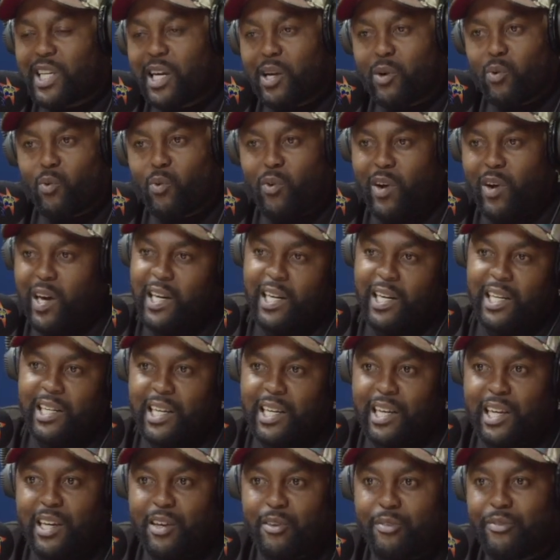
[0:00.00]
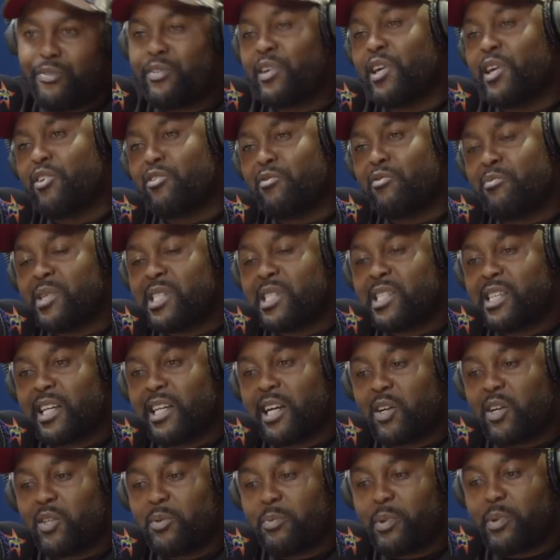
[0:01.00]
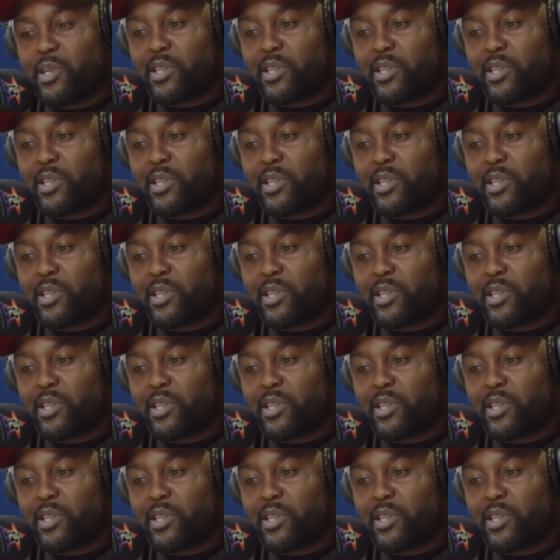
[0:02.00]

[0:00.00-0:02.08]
uchakwara ne fear of missing out